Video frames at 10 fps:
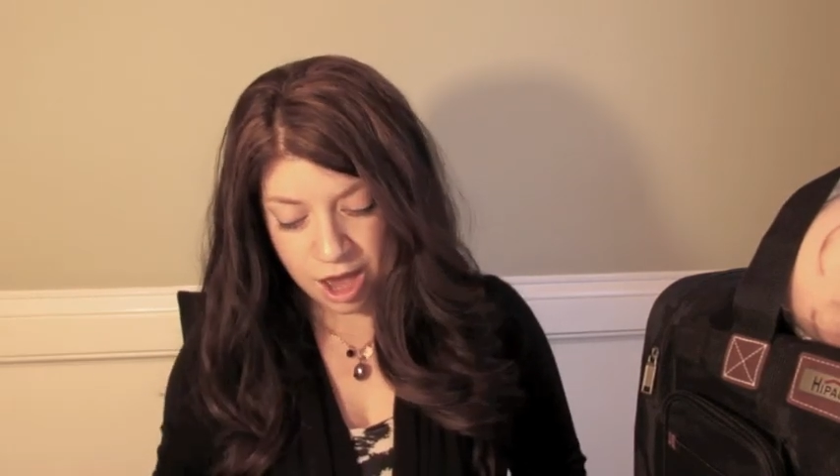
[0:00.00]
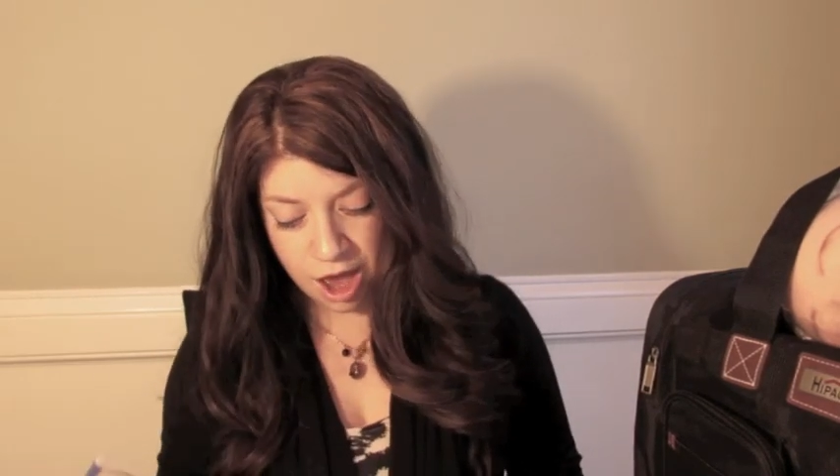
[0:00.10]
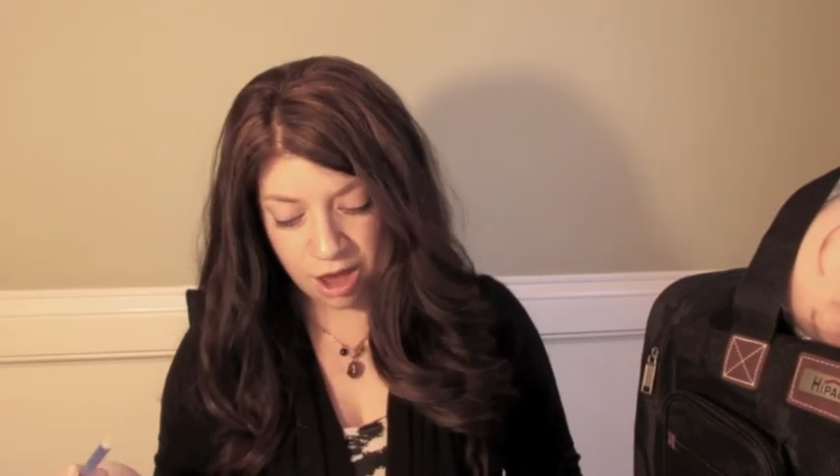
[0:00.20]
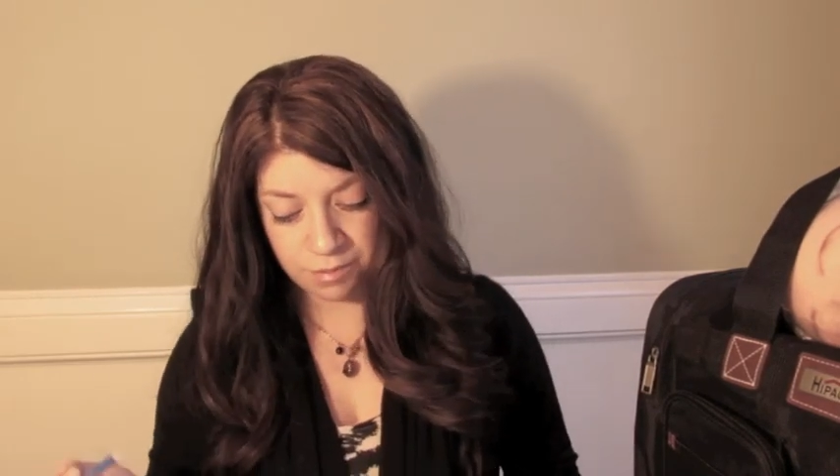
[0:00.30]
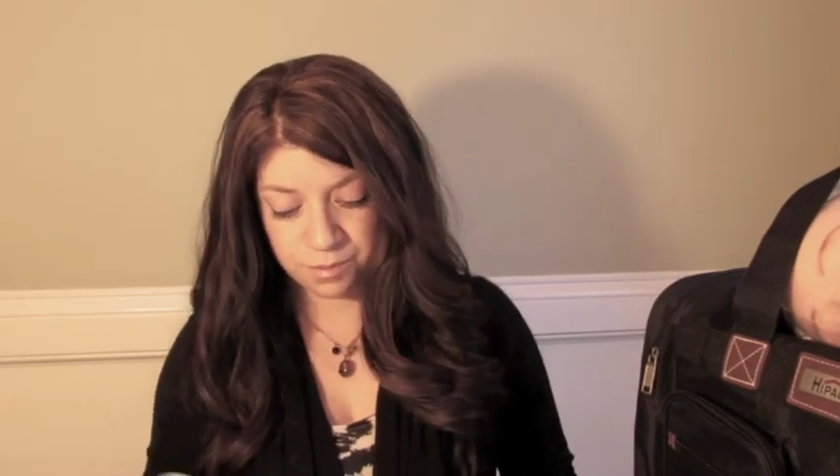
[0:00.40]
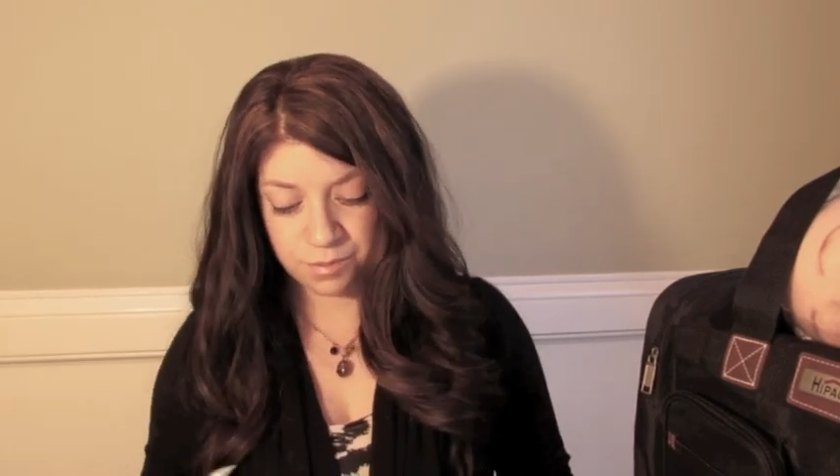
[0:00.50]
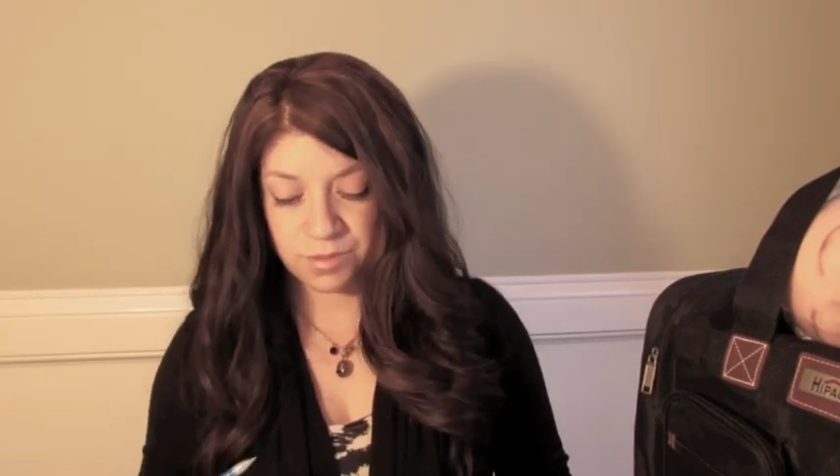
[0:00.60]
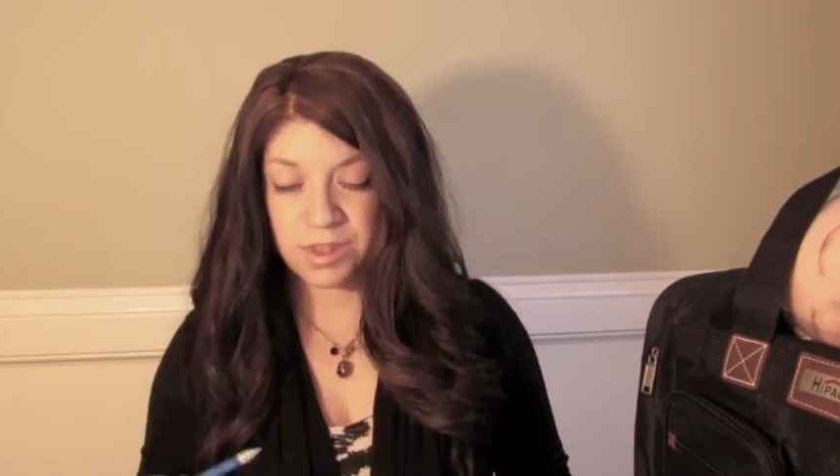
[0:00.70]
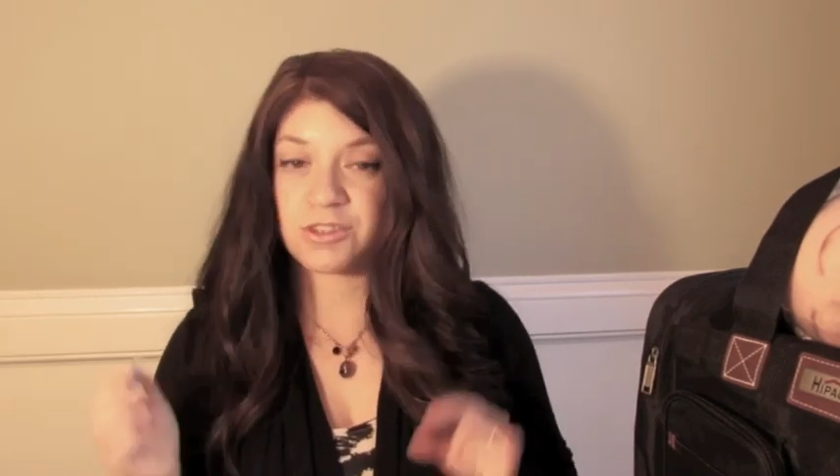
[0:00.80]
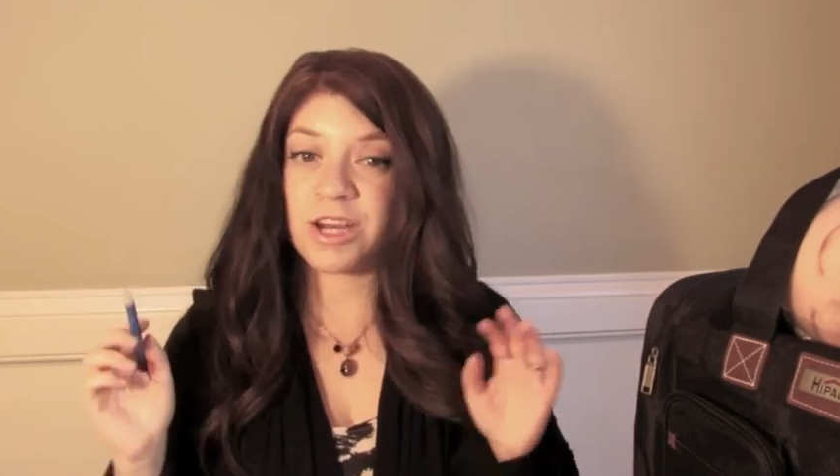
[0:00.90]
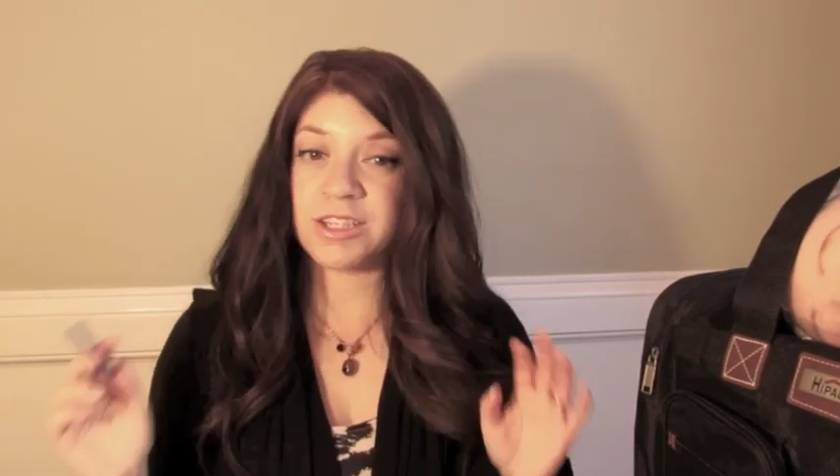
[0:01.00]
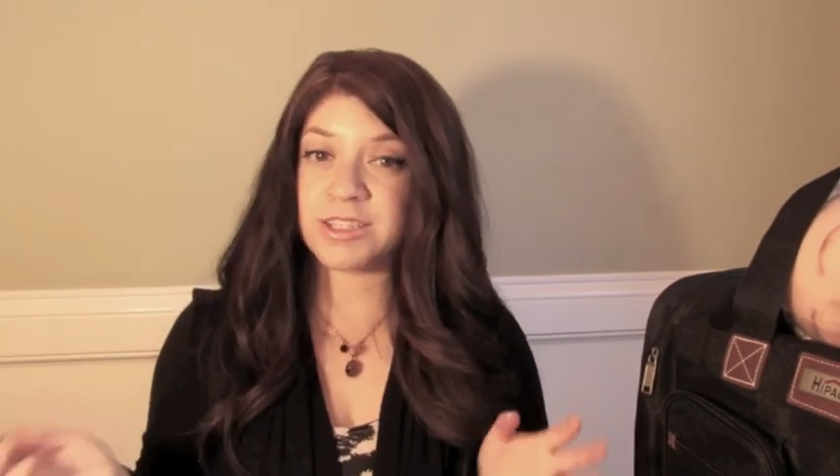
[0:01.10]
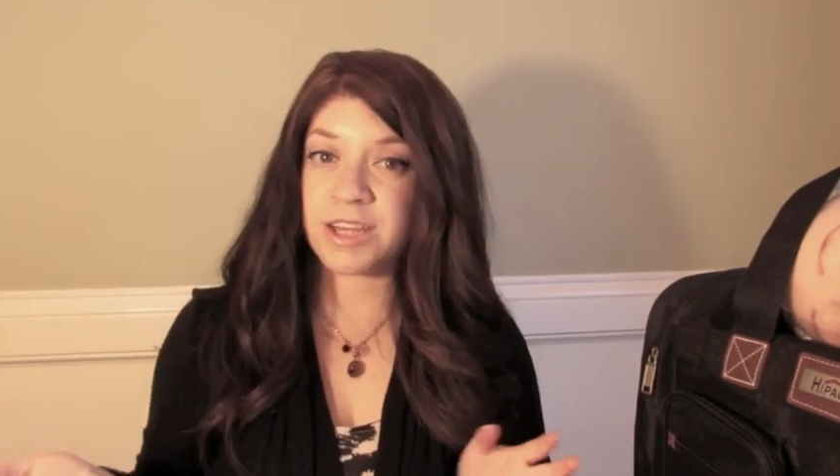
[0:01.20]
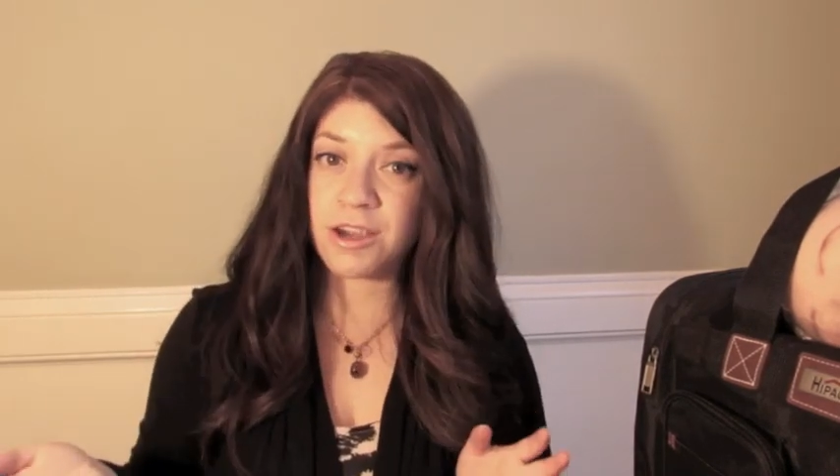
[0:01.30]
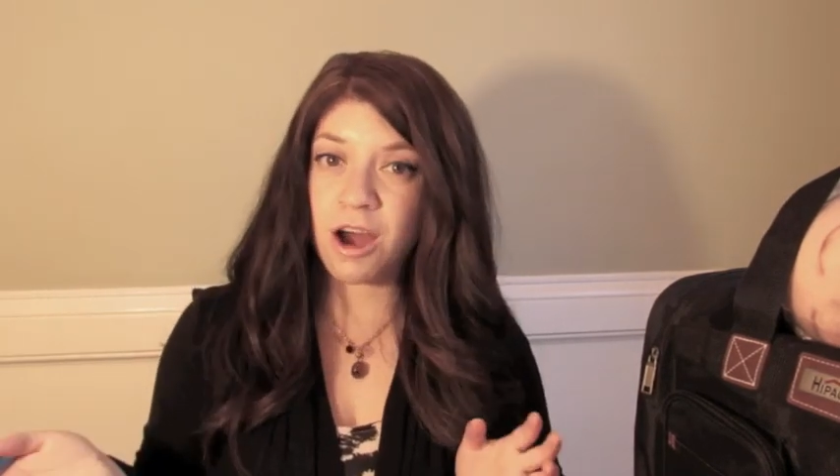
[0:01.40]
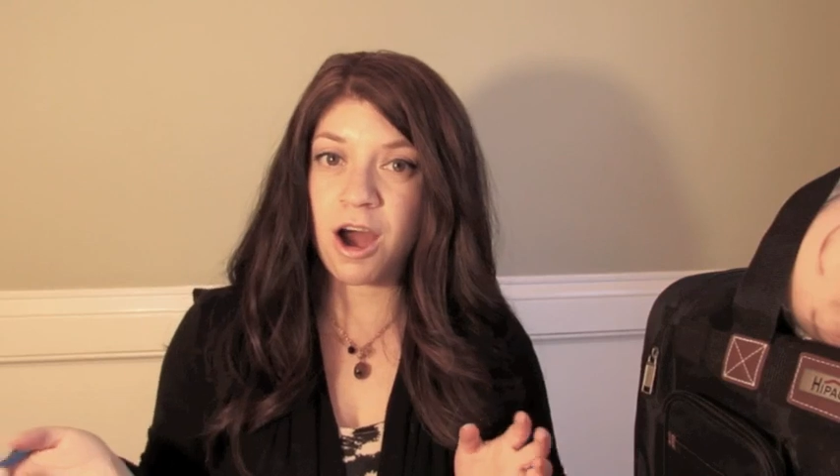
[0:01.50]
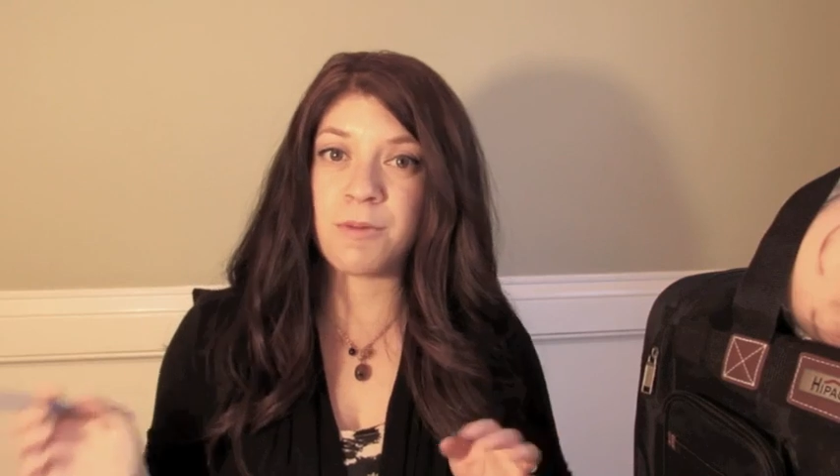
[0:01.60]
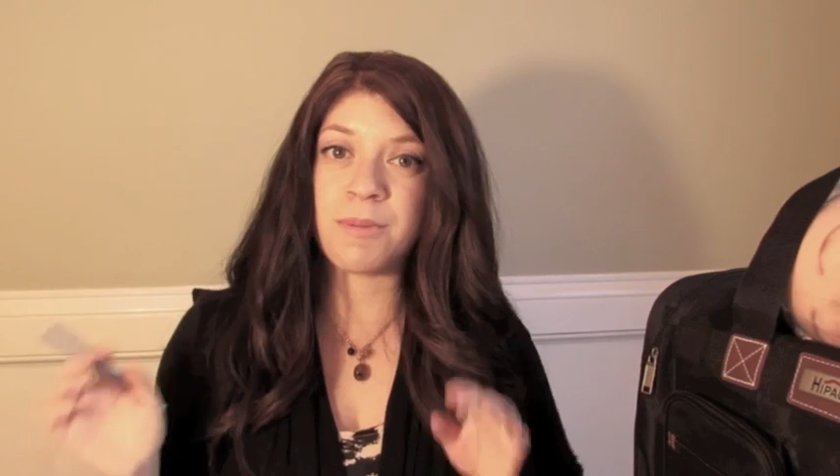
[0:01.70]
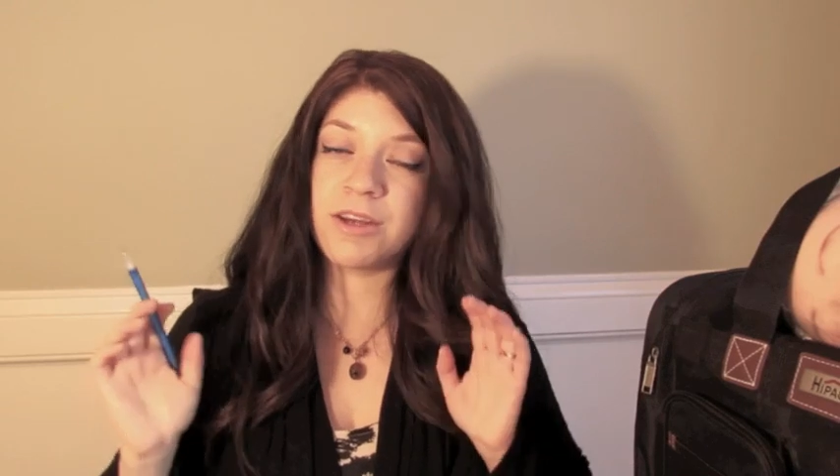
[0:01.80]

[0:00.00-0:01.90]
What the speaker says: Try to stay calm.